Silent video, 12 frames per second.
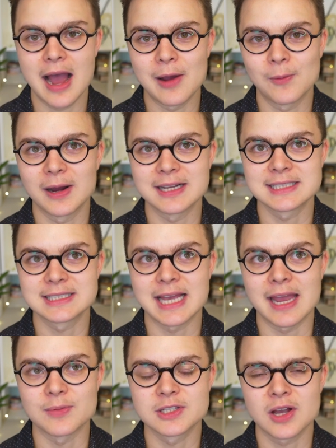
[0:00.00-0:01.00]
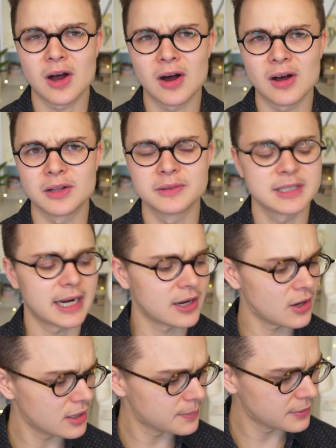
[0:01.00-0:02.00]
I want to say it was called, did I
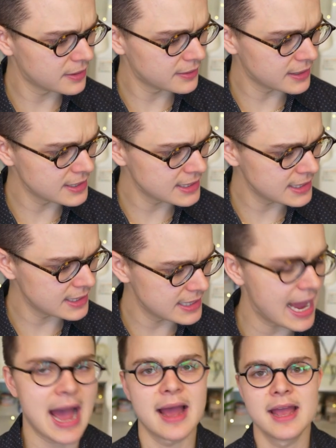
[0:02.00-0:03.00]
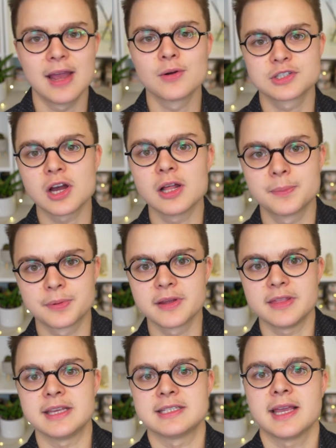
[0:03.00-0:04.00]
call it Breathe Easy? Yeah, it was called
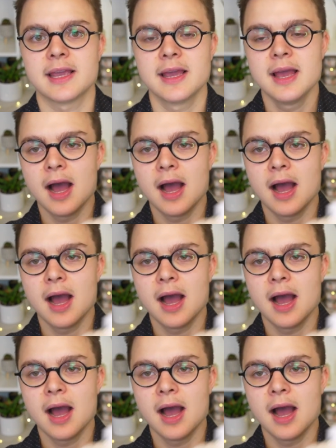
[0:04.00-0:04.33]
Breathe Easy.